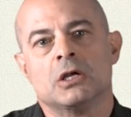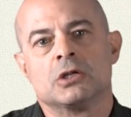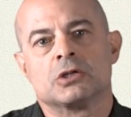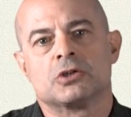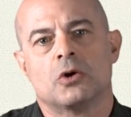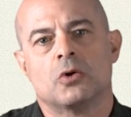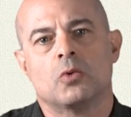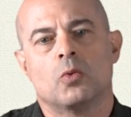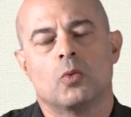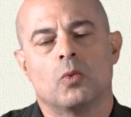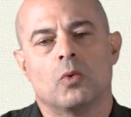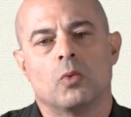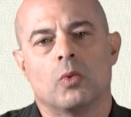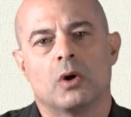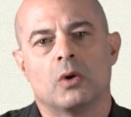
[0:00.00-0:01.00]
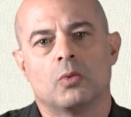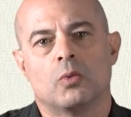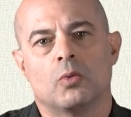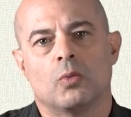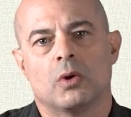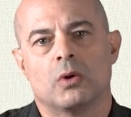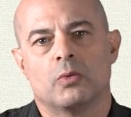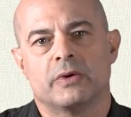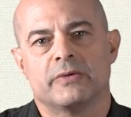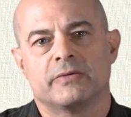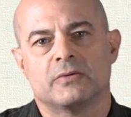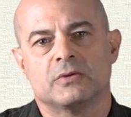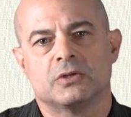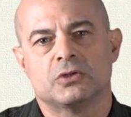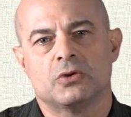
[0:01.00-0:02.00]
So what we're
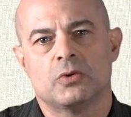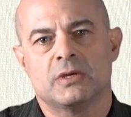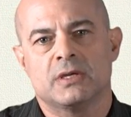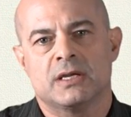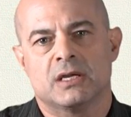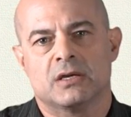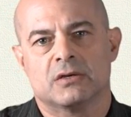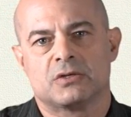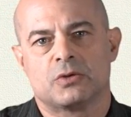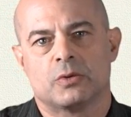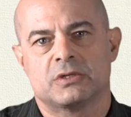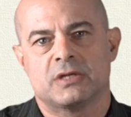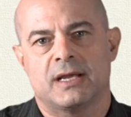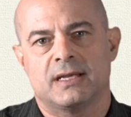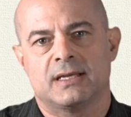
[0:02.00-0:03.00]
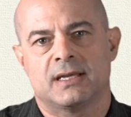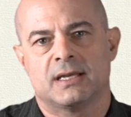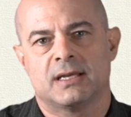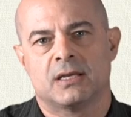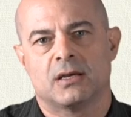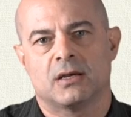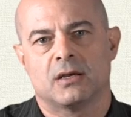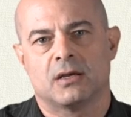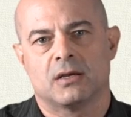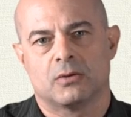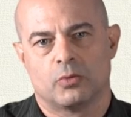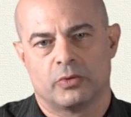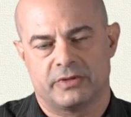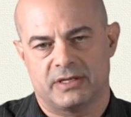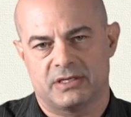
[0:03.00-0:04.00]
doing here is we're taking,
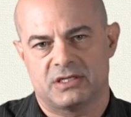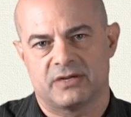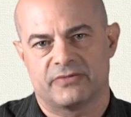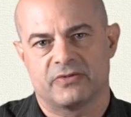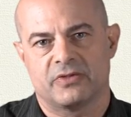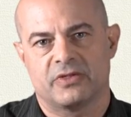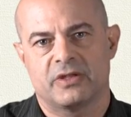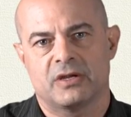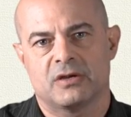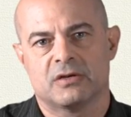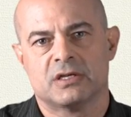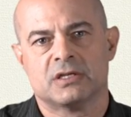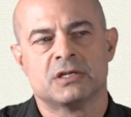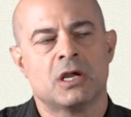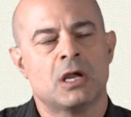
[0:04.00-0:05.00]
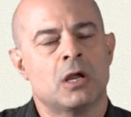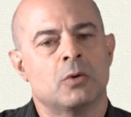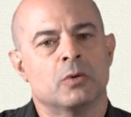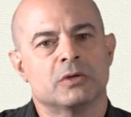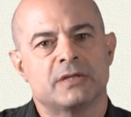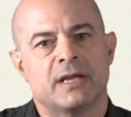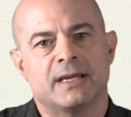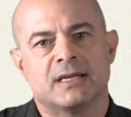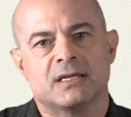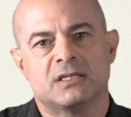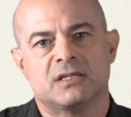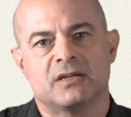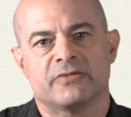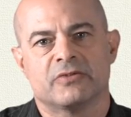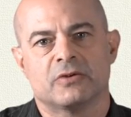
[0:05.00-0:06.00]
with these different theories, we're taking
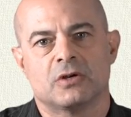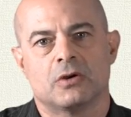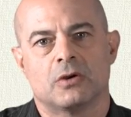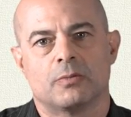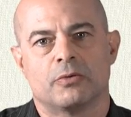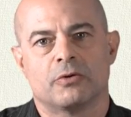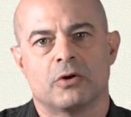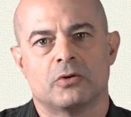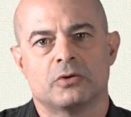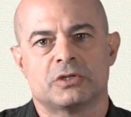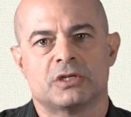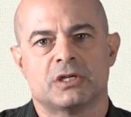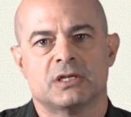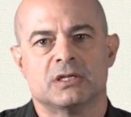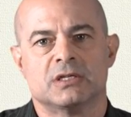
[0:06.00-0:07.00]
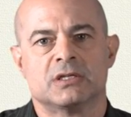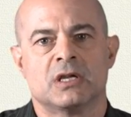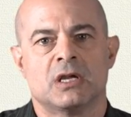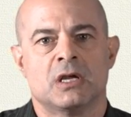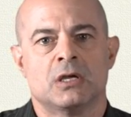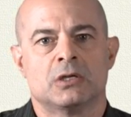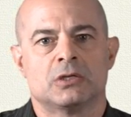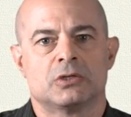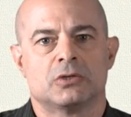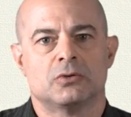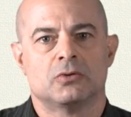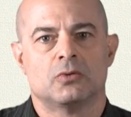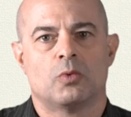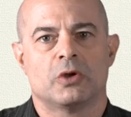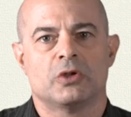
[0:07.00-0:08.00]
different approaches
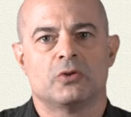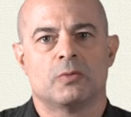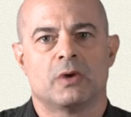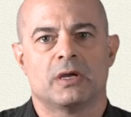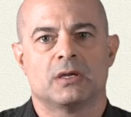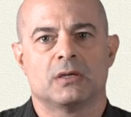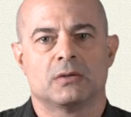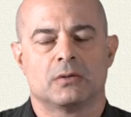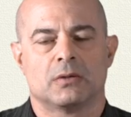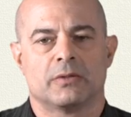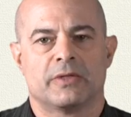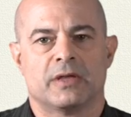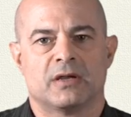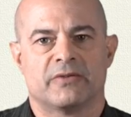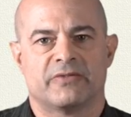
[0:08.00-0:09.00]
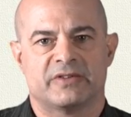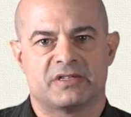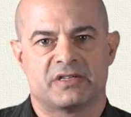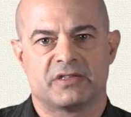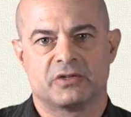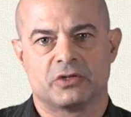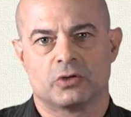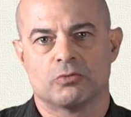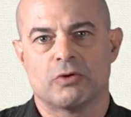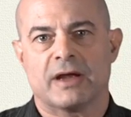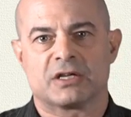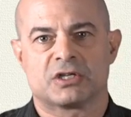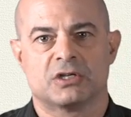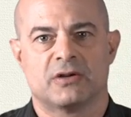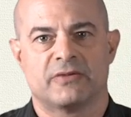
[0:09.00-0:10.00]
to what you might think of as the
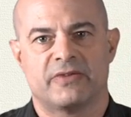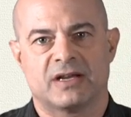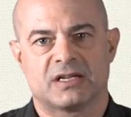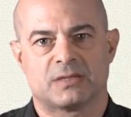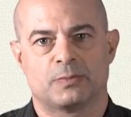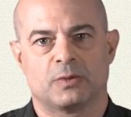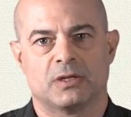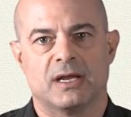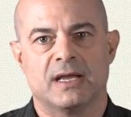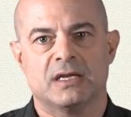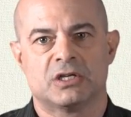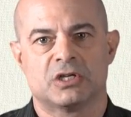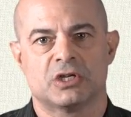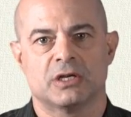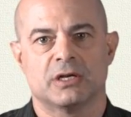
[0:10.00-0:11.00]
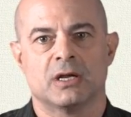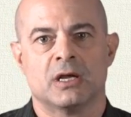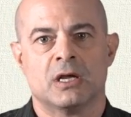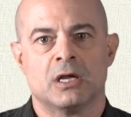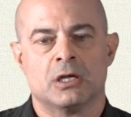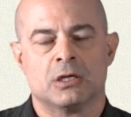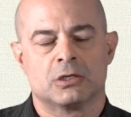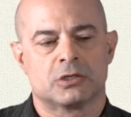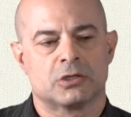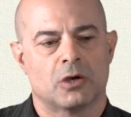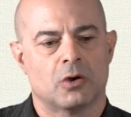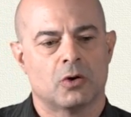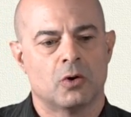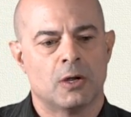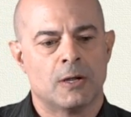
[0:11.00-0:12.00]
direction of explanation.
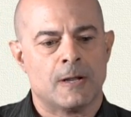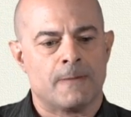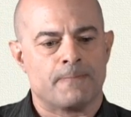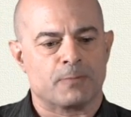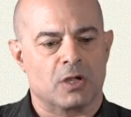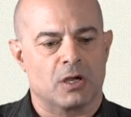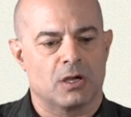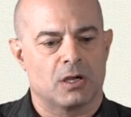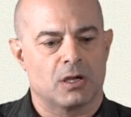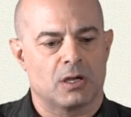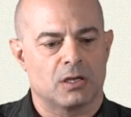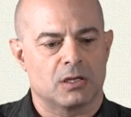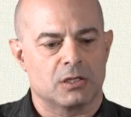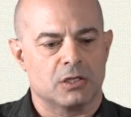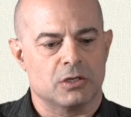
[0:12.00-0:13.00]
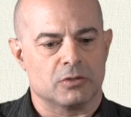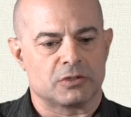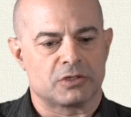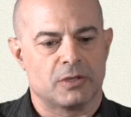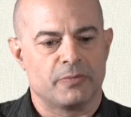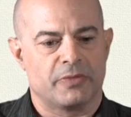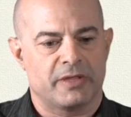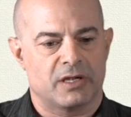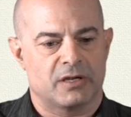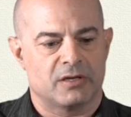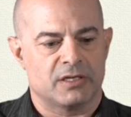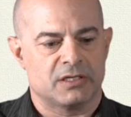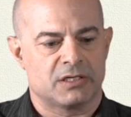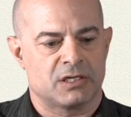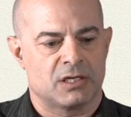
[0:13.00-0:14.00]
So, you know, some
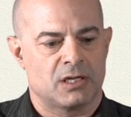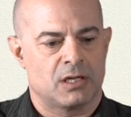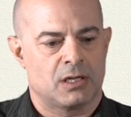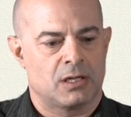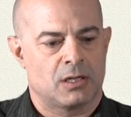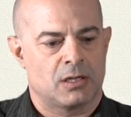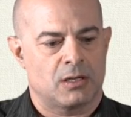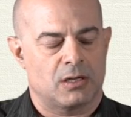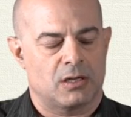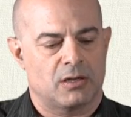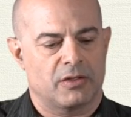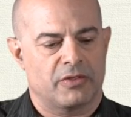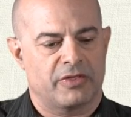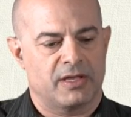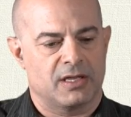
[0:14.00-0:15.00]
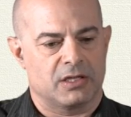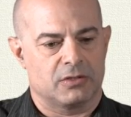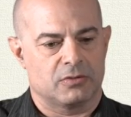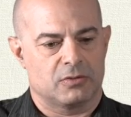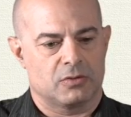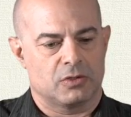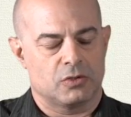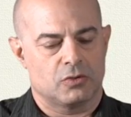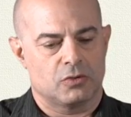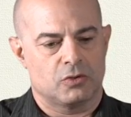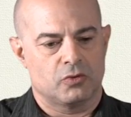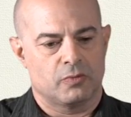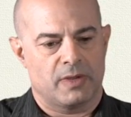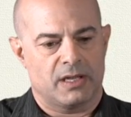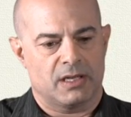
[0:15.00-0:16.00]
theories think
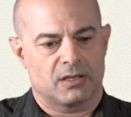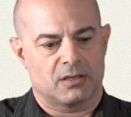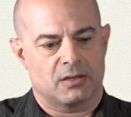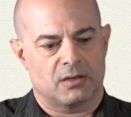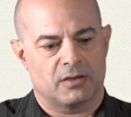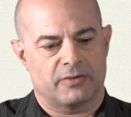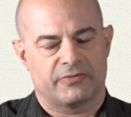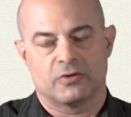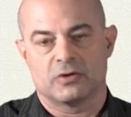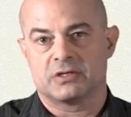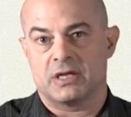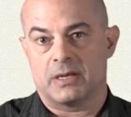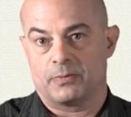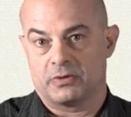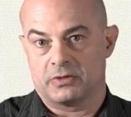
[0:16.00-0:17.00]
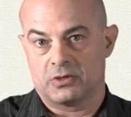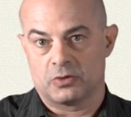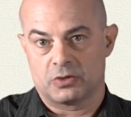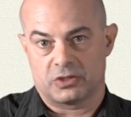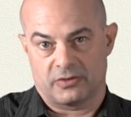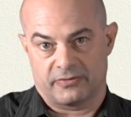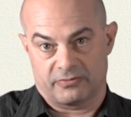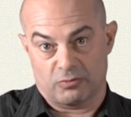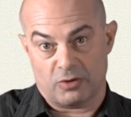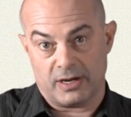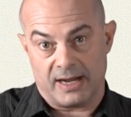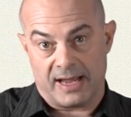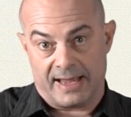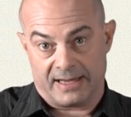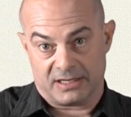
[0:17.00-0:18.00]
you make, for example, the notion of
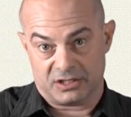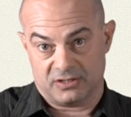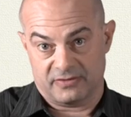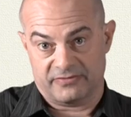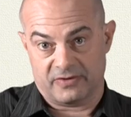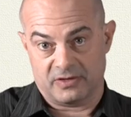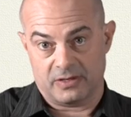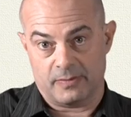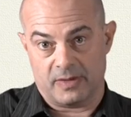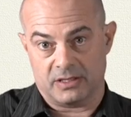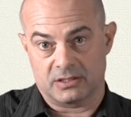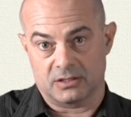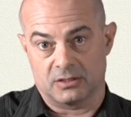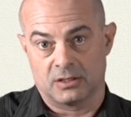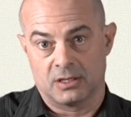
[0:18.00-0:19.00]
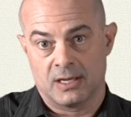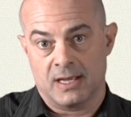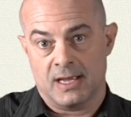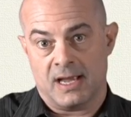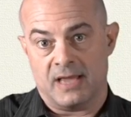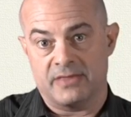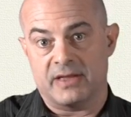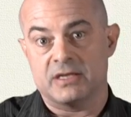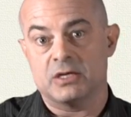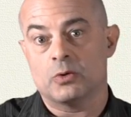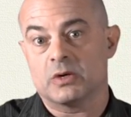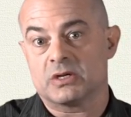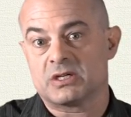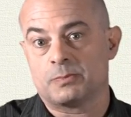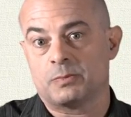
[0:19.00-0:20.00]
right action fundamental, and then you
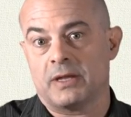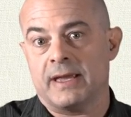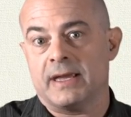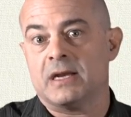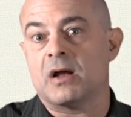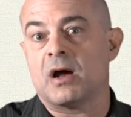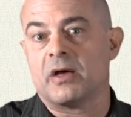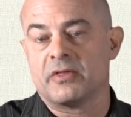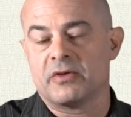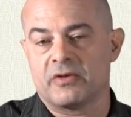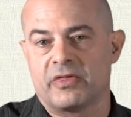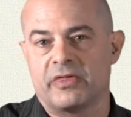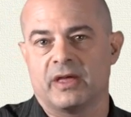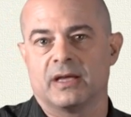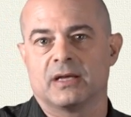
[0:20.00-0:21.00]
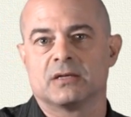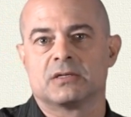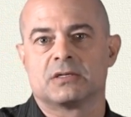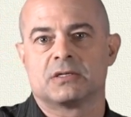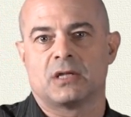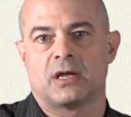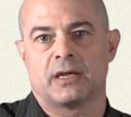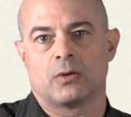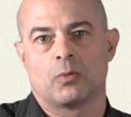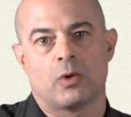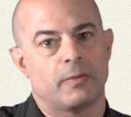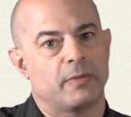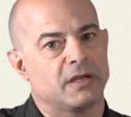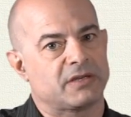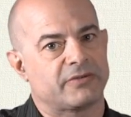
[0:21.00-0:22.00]
explain other things like
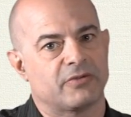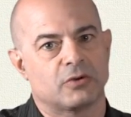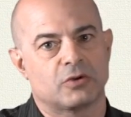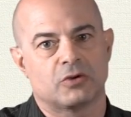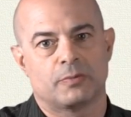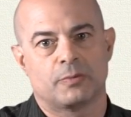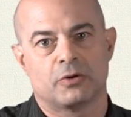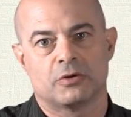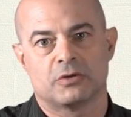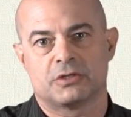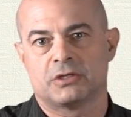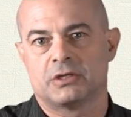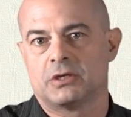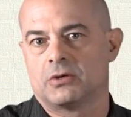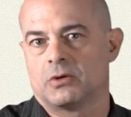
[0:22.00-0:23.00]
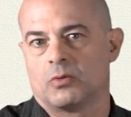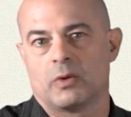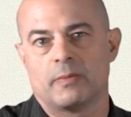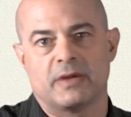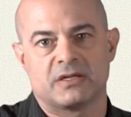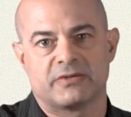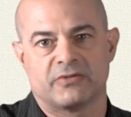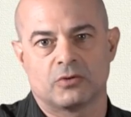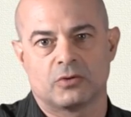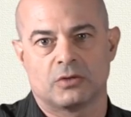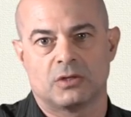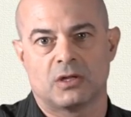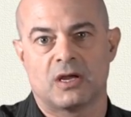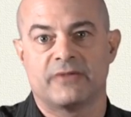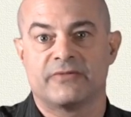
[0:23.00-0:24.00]
what makes for a good person or what makes for a
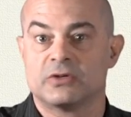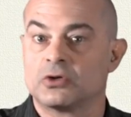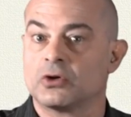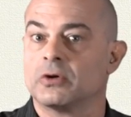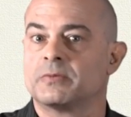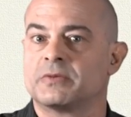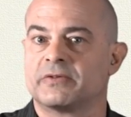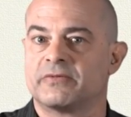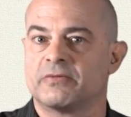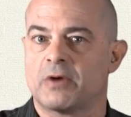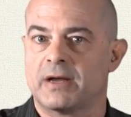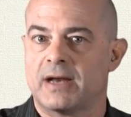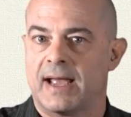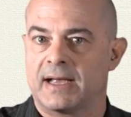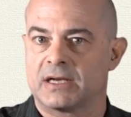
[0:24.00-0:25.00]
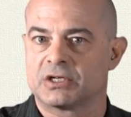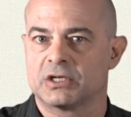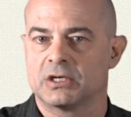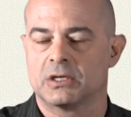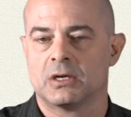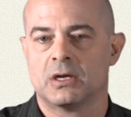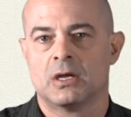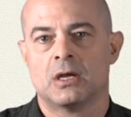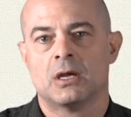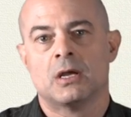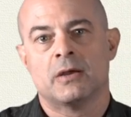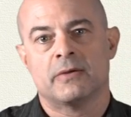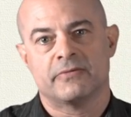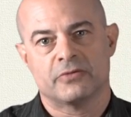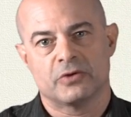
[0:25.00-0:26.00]
good life in terms of right action.
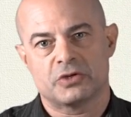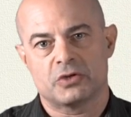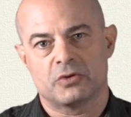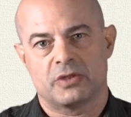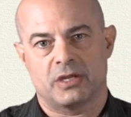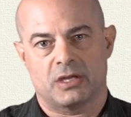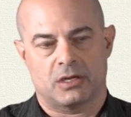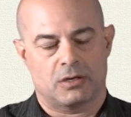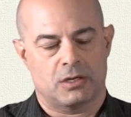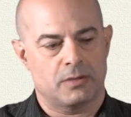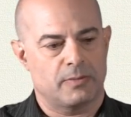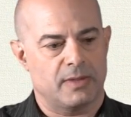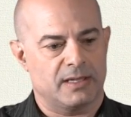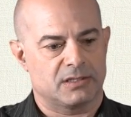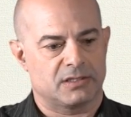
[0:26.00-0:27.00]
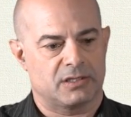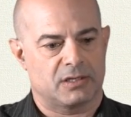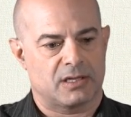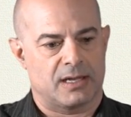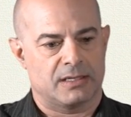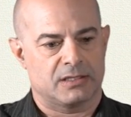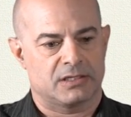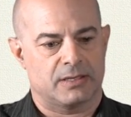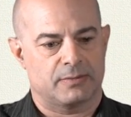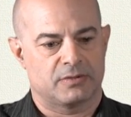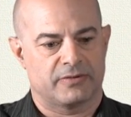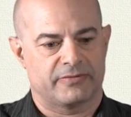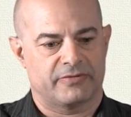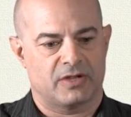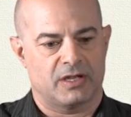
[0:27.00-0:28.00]
Virtue theory makes the concept
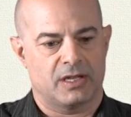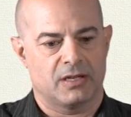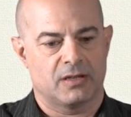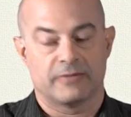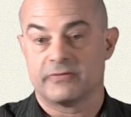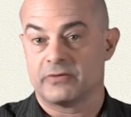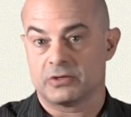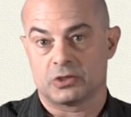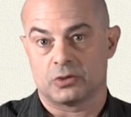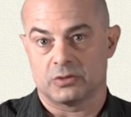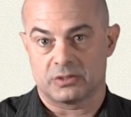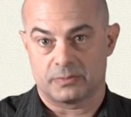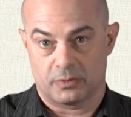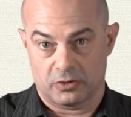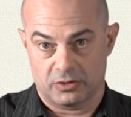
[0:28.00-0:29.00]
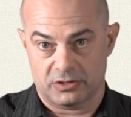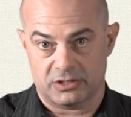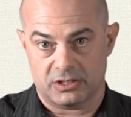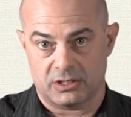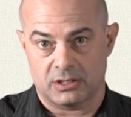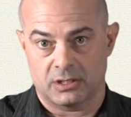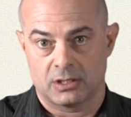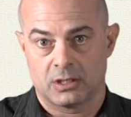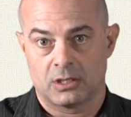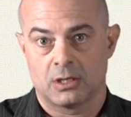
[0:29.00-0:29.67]
of a virtuous person